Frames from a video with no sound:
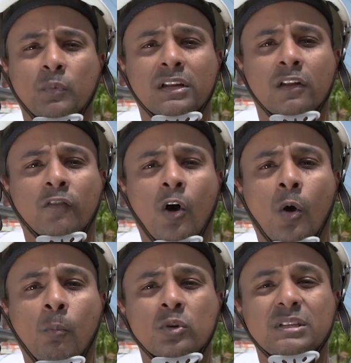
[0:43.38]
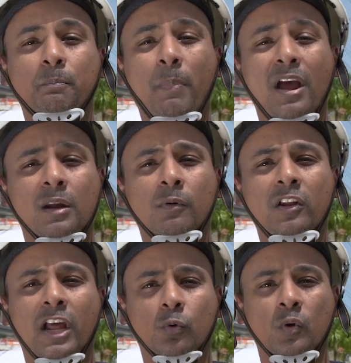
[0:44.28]
that we deliver our most
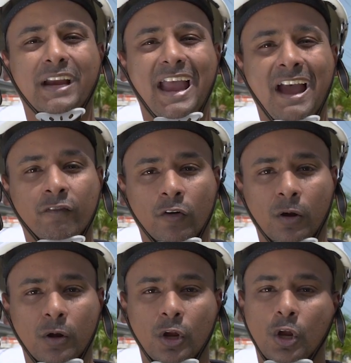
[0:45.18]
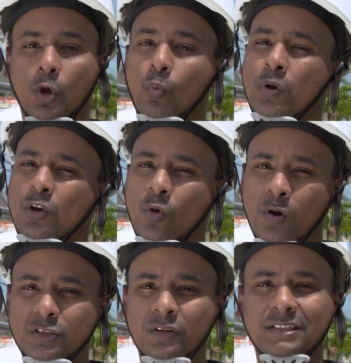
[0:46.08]
dependable network ever. We
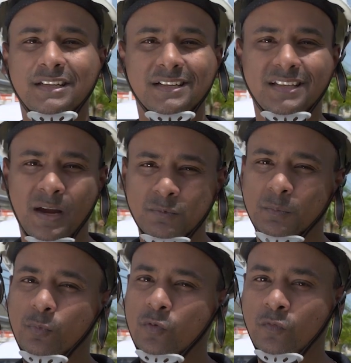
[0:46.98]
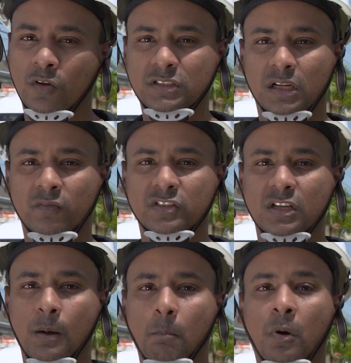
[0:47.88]
know it's going to take time to prove
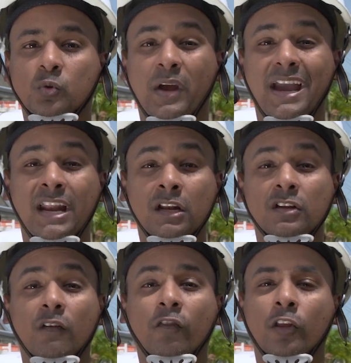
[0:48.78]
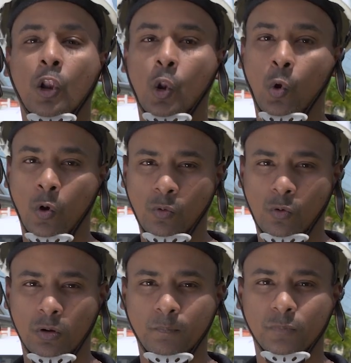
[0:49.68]
ourselves, but we're in it for the long
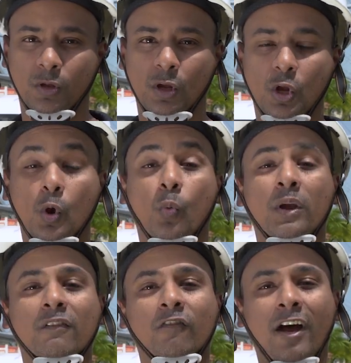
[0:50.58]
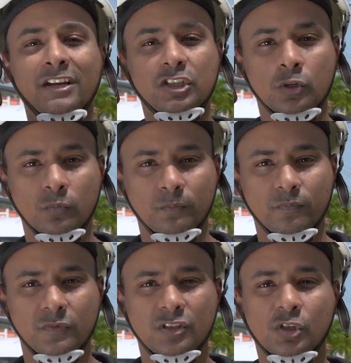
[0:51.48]
haul. We invite you
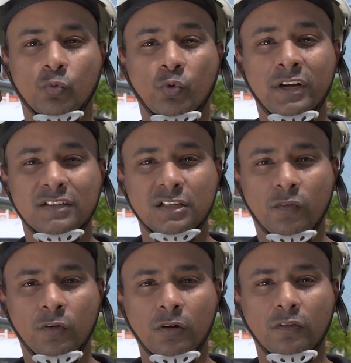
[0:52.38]
to rediscover